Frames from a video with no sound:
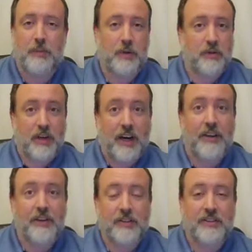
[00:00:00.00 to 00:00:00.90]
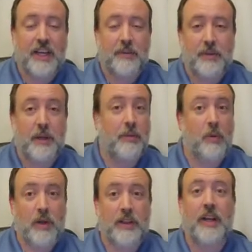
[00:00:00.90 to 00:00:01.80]
you to understand people
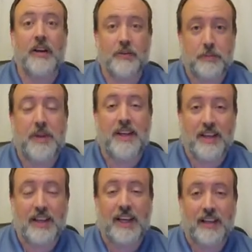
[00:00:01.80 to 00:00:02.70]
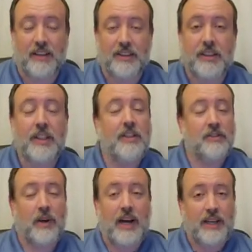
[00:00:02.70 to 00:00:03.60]
when they are speaking English. So
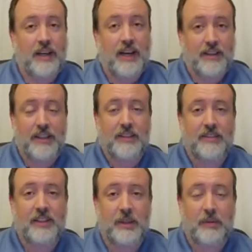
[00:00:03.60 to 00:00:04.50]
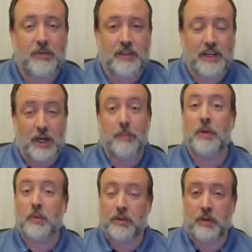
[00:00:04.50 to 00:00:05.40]
I think syllables can help you
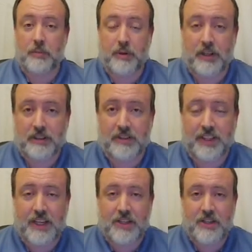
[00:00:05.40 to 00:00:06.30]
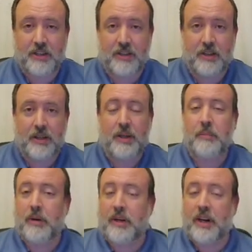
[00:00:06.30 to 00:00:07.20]
with your pronunciation,
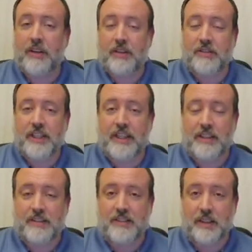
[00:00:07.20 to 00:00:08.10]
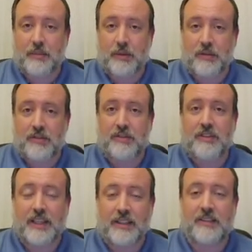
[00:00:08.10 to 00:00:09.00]
but understanding syllables
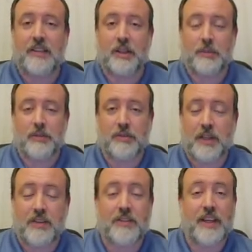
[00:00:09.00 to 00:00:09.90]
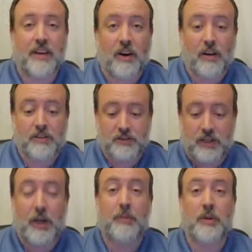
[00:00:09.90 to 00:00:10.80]
and syllable stress can also
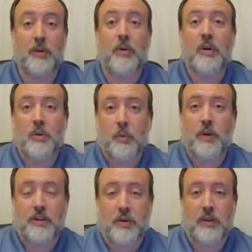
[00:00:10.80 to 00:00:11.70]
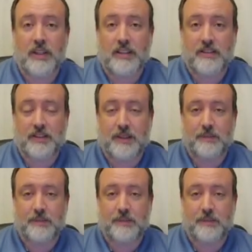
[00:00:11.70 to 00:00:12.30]
help you with your listening.